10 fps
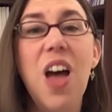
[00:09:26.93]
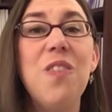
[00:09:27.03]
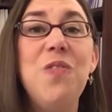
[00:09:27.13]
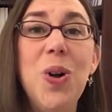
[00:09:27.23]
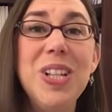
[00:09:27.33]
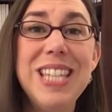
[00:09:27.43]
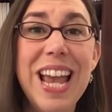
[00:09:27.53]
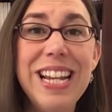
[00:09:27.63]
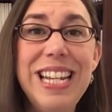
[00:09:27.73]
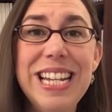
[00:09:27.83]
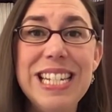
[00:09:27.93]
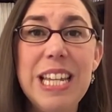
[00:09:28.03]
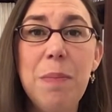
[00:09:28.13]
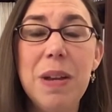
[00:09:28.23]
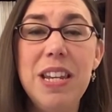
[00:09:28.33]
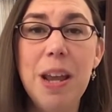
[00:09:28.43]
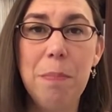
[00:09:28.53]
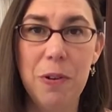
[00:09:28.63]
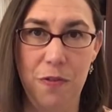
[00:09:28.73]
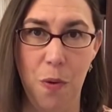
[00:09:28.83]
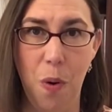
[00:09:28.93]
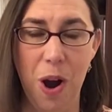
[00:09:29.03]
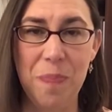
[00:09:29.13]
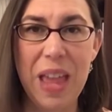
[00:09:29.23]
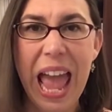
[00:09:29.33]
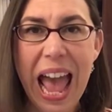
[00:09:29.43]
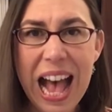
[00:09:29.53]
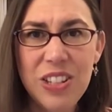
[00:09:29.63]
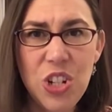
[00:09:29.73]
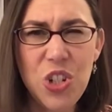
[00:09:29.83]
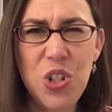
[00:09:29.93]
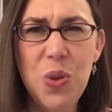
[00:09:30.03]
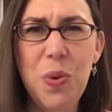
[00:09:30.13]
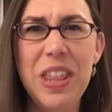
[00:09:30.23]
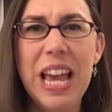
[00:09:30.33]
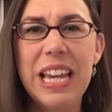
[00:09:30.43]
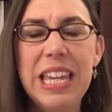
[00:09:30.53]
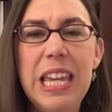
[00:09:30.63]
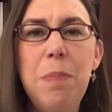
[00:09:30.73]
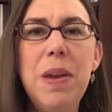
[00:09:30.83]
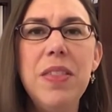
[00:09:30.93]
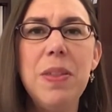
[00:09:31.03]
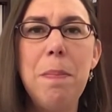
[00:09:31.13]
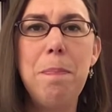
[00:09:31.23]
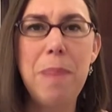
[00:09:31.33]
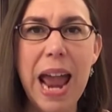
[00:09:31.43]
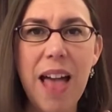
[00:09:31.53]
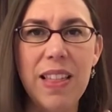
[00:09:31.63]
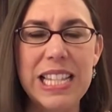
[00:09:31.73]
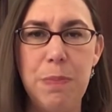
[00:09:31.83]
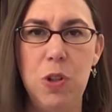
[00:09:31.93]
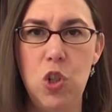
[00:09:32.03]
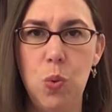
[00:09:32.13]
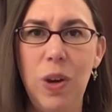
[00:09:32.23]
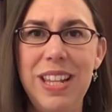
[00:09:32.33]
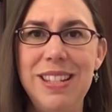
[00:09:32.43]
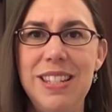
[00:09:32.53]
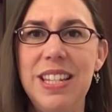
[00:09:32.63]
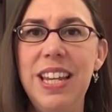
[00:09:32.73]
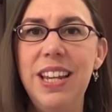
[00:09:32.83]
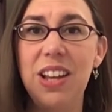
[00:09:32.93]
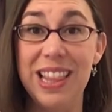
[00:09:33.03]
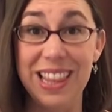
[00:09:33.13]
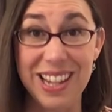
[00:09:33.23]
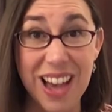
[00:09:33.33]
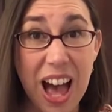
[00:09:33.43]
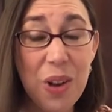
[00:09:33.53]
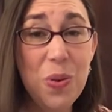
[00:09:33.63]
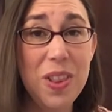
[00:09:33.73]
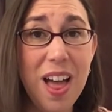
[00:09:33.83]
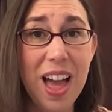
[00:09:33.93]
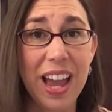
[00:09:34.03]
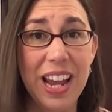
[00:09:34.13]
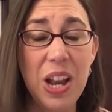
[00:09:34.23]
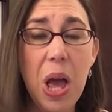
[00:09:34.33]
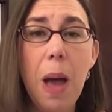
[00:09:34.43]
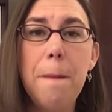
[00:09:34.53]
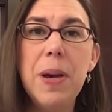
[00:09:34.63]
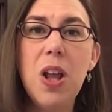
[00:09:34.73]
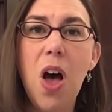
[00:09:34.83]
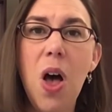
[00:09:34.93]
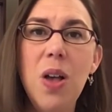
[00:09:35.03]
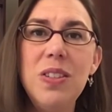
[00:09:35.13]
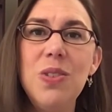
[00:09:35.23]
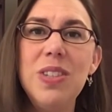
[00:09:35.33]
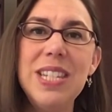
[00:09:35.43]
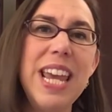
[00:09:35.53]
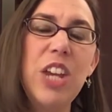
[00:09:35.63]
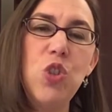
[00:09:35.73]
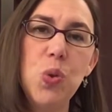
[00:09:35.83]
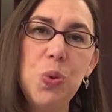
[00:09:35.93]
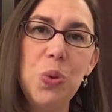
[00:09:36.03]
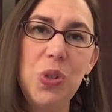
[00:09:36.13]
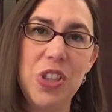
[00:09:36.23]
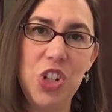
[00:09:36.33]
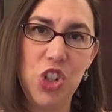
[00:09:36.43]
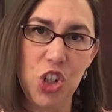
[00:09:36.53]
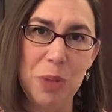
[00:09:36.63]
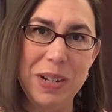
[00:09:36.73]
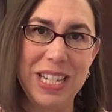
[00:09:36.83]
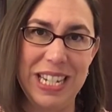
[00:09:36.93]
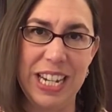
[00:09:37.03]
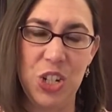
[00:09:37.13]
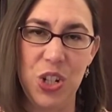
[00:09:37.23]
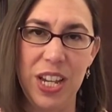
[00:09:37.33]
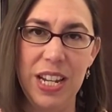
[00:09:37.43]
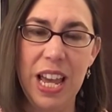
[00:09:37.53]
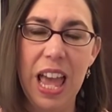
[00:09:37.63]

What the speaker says: Vocal technique tip number 4 has to do with keeping the balance between singing a legato line, but also staying true to the German diction.